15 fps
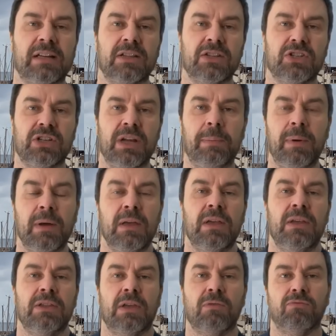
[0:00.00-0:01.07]
of the ship.
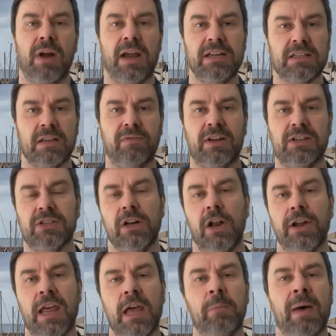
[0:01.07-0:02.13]
They raised the vessel
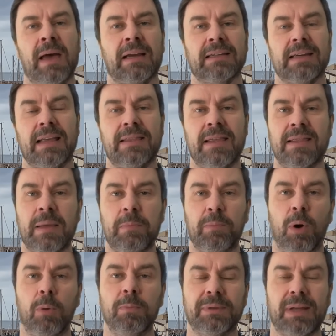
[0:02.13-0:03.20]
on airbags and then they
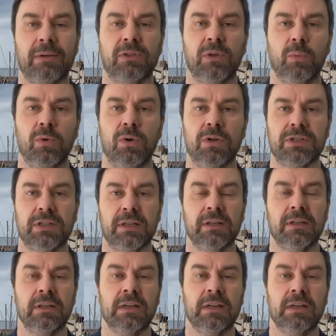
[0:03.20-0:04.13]
pumped out the water.